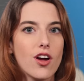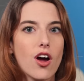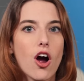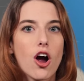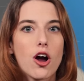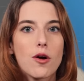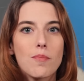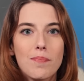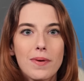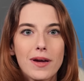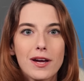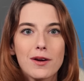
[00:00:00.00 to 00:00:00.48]

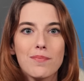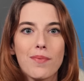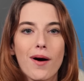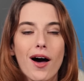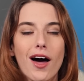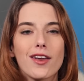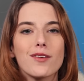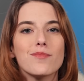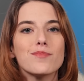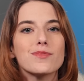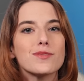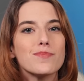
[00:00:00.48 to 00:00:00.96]
Our big
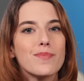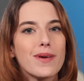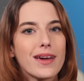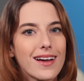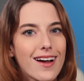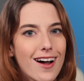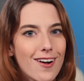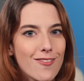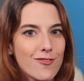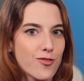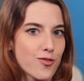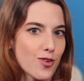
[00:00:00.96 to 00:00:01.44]
bottoms make
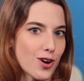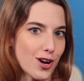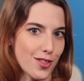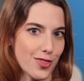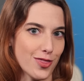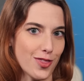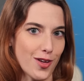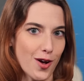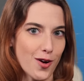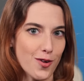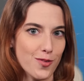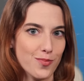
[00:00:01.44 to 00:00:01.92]
up for it,
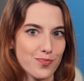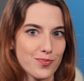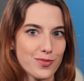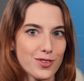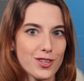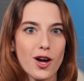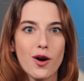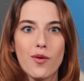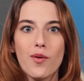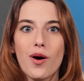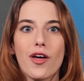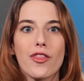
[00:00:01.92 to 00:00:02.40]
though.
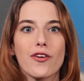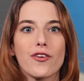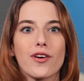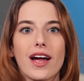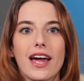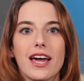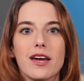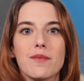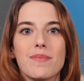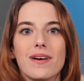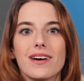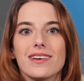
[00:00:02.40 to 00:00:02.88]
No other
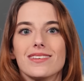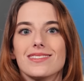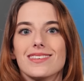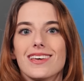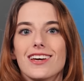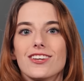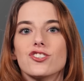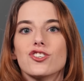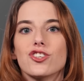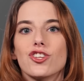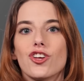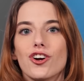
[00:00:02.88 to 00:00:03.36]
ape has
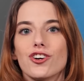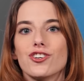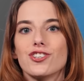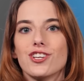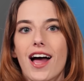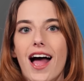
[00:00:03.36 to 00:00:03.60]
such large